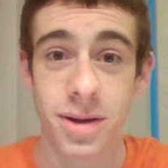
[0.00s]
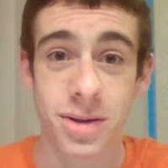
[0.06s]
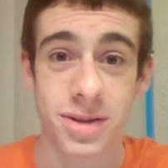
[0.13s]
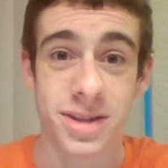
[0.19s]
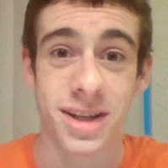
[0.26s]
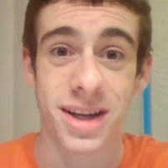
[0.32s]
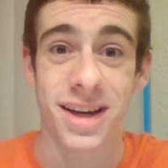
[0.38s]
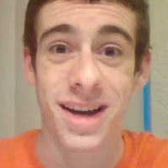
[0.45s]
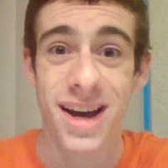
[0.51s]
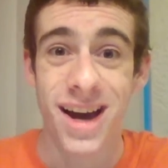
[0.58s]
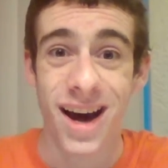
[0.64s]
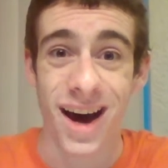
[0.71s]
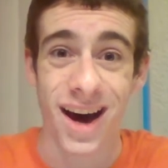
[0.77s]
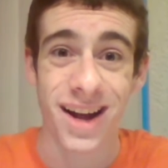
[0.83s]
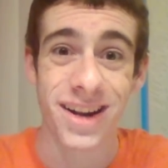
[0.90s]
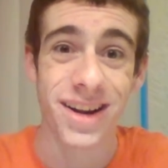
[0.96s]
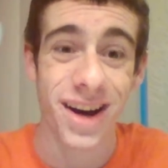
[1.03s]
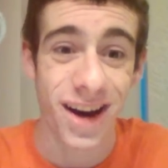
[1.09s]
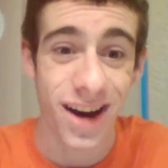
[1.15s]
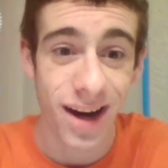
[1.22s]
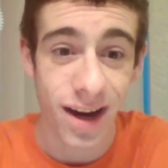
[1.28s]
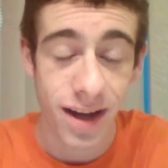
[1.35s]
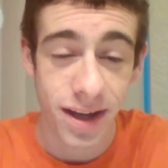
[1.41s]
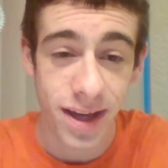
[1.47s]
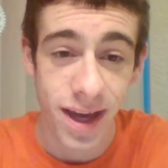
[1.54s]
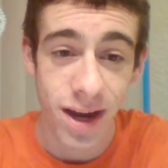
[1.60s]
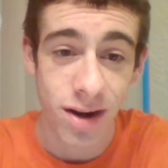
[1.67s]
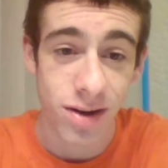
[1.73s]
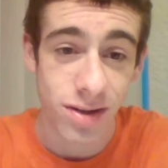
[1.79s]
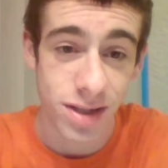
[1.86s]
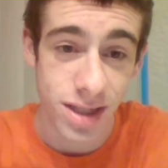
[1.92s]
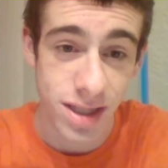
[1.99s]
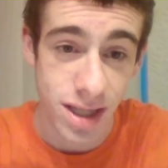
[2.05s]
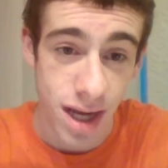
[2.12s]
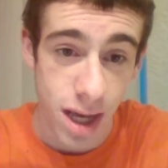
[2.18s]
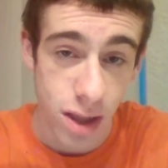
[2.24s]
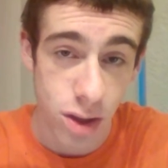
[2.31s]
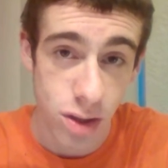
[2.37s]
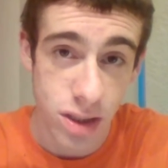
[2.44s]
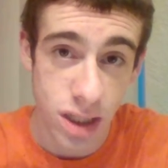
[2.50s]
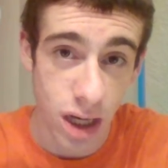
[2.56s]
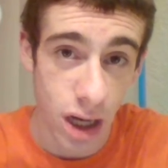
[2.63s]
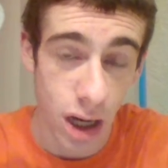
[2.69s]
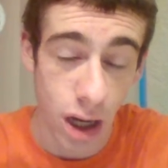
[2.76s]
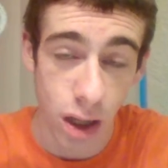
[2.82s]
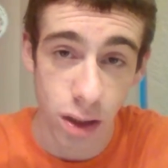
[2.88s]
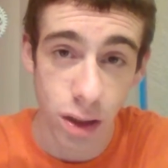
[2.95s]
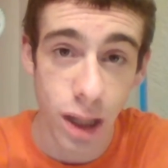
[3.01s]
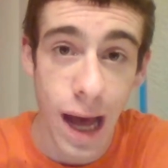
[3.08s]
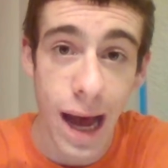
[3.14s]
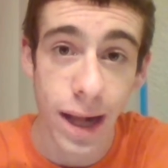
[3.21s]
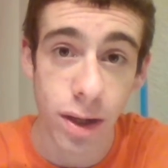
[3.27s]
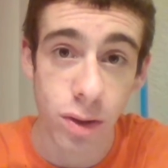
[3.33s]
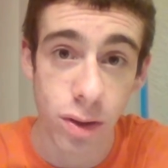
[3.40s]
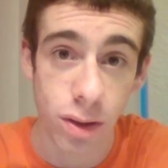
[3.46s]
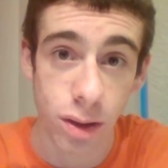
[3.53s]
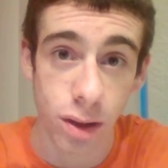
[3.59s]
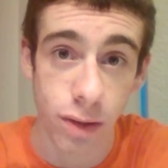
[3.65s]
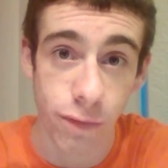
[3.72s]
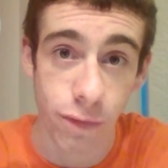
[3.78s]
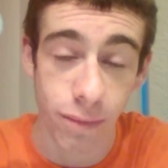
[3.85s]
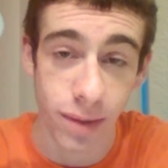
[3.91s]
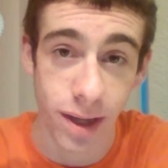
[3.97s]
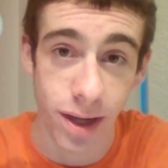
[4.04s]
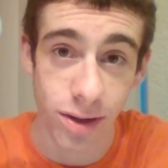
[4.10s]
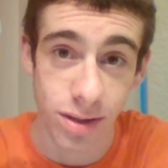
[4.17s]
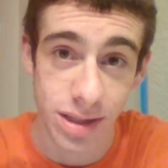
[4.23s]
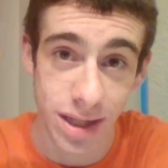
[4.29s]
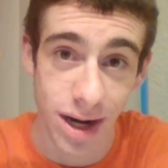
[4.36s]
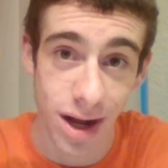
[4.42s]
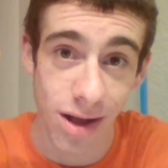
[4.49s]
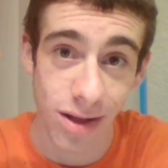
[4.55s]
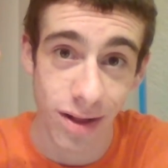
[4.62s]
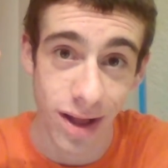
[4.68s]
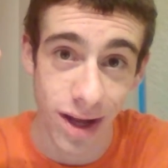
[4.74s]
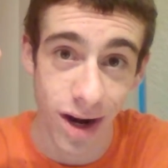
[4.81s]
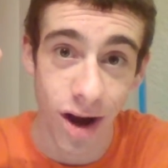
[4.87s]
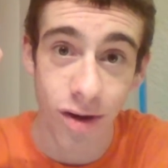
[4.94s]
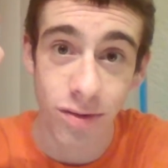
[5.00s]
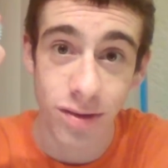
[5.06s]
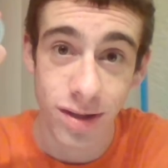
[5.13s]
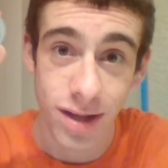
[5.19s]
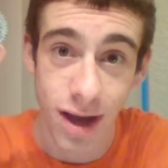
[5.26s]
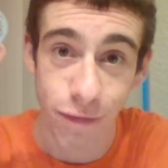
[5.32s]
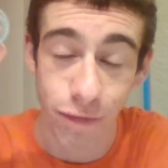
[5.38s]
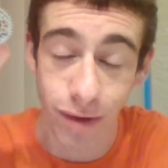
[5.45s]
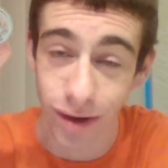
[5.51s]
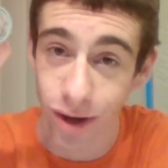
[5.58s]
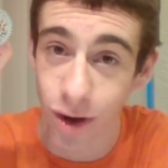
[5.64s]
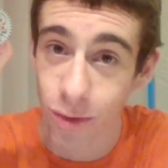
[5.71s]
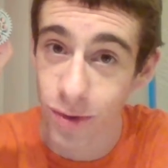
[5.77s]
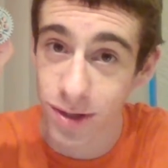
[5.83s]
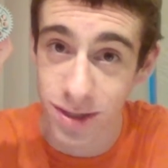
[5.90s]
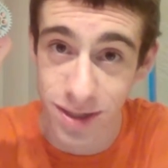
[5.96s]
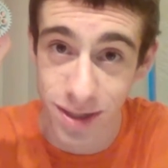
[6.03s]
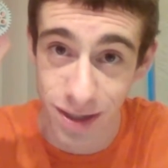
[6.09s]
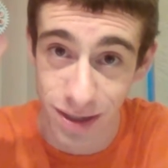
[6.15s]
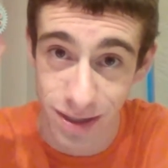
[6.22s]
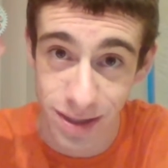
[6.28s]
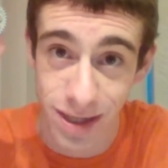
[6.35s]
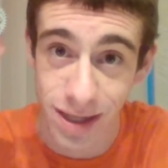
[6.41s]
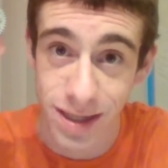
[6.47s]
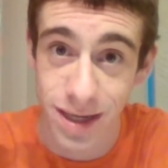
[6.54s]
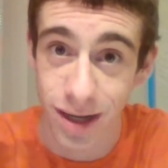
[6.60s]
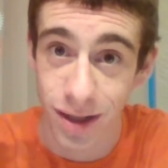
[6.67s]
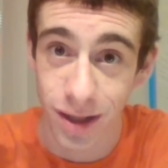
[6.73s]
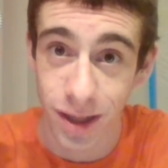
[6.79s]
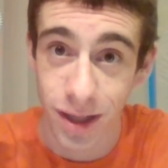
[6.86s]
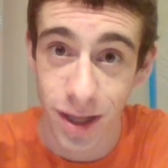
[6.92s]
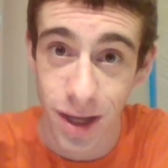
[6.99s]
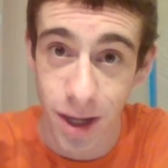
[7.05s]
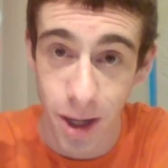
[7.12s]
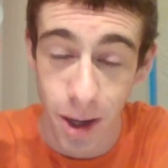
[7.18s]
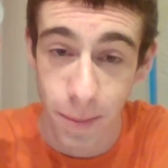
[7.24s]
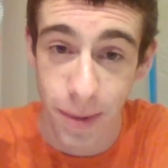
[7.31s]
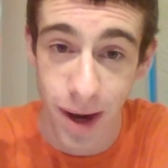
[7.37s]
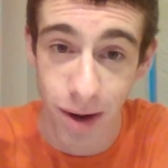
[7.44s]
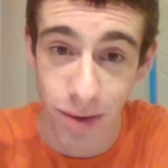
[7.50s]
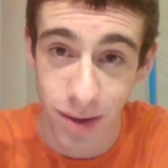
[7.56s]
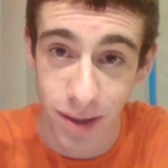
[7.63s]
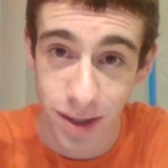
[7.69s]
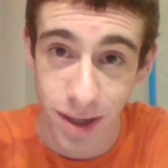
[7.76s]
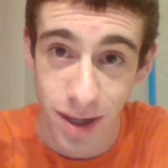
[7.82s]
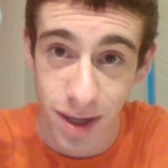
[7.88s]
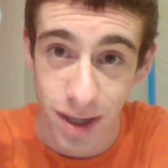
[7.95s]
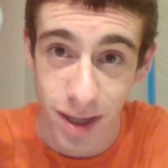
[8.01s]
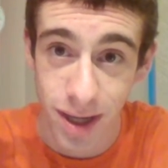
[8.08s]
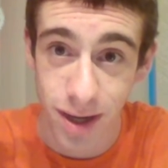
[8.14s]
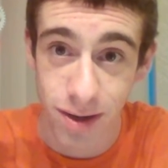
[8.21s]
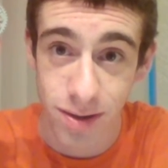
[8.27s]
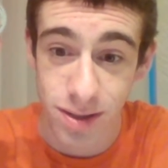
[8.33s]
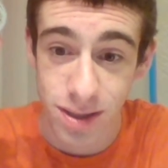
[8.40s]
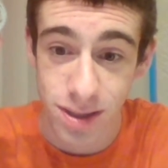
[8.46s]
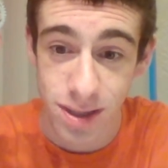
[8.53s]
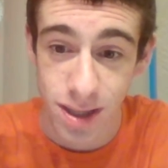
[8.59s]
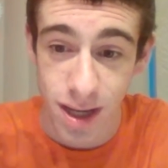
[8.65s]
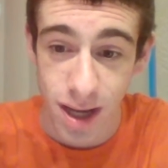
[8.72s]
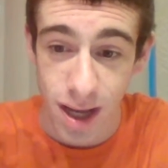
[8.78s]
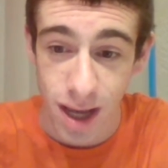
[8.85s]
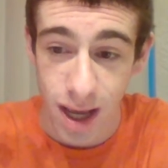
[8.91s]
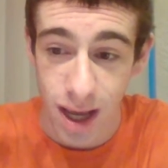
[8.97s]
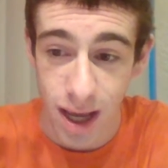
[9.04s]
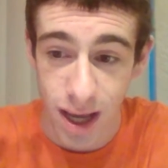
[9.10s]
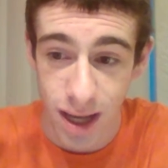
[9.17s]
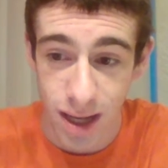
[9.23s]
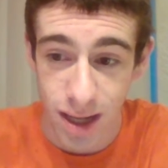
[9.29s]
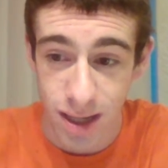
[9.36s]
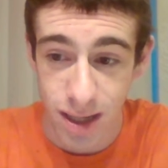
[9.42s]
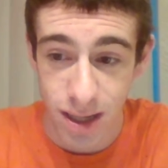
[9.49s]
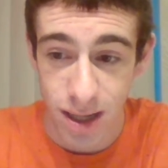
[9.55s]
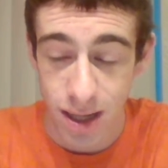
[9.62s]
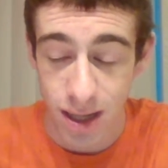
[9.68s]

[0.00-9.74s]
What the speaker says: You'll see on gears. There's a lot you can learn from gears, and I'll definitely go into detail about gears, and